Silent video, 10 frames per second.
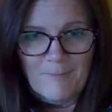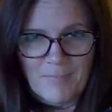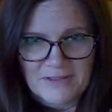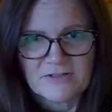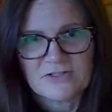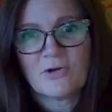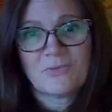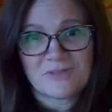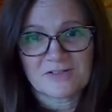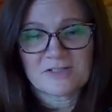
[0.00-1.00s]
but
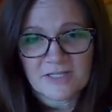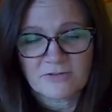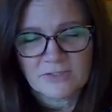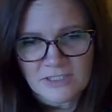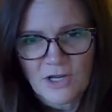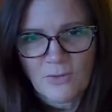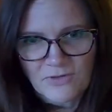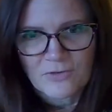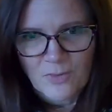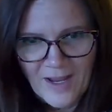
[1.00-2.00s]
there's literally no
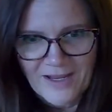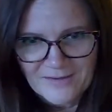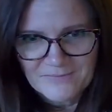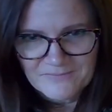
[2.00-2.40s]
other way